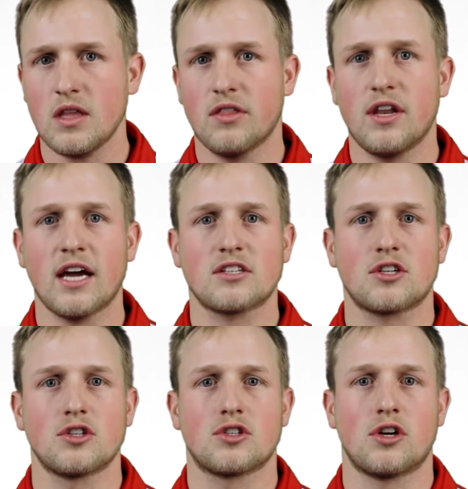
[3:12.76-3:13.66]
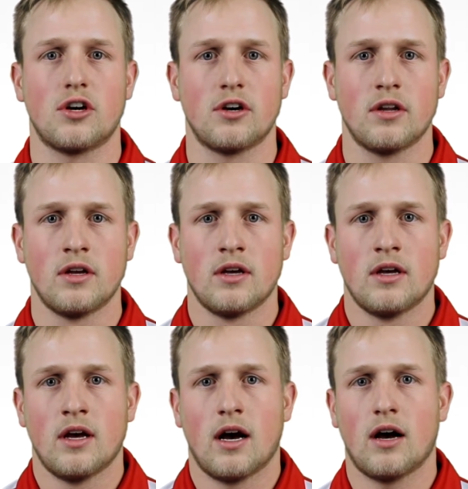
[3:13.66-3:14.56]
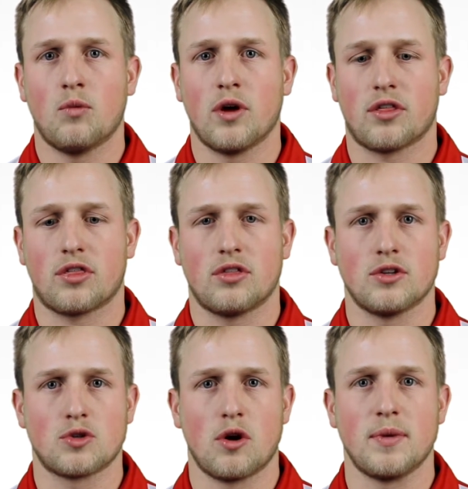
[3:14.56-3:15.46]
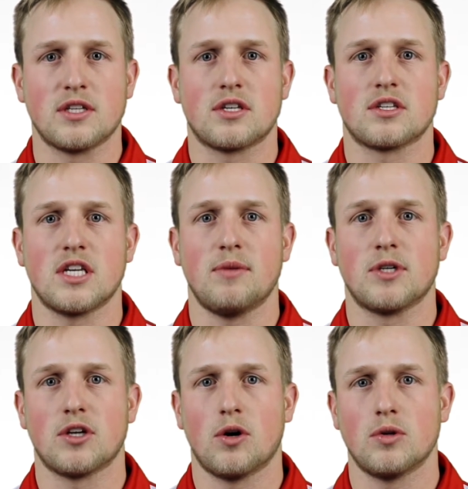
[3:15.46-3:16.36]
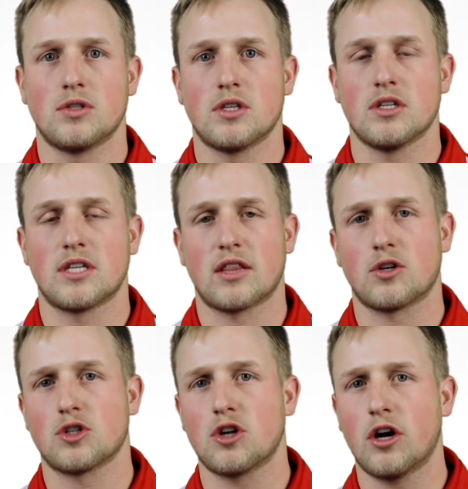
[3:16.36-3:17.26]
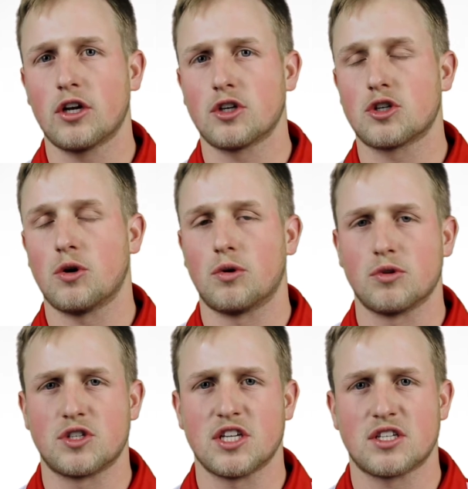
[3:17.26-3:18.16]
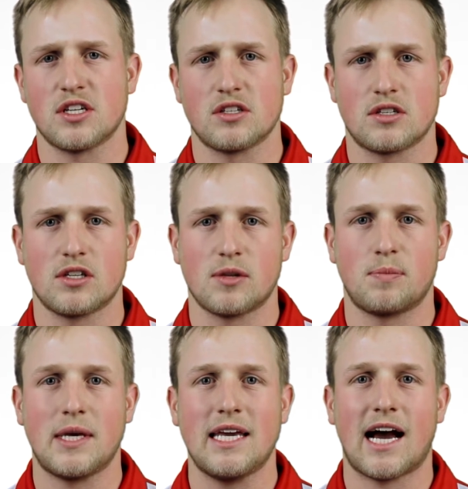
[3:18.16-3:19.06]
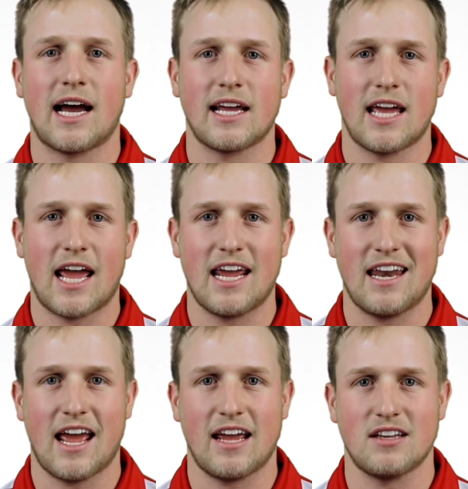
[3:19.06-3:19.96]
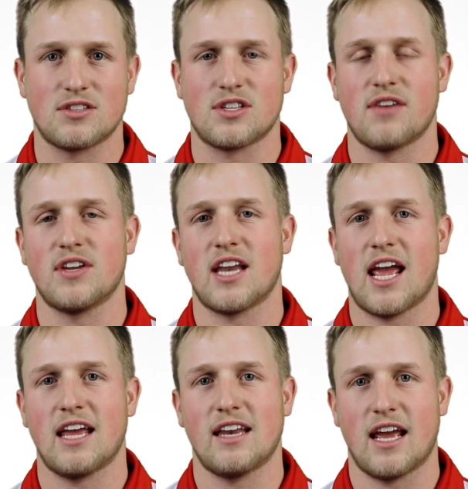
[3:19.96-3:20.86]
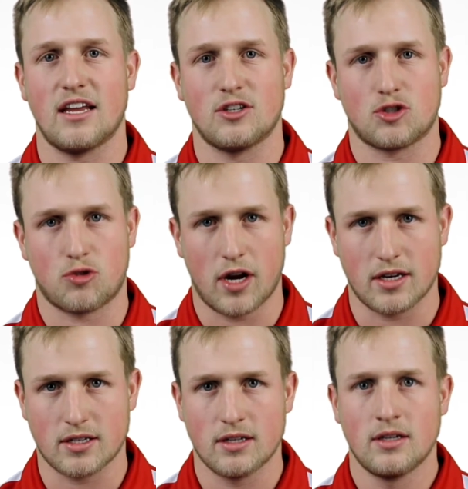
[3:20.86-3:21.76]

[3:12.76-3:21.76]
The next concern uh, with the soybean cyst nematodes is that they're starting to show a resistance to the PI 88788 trait,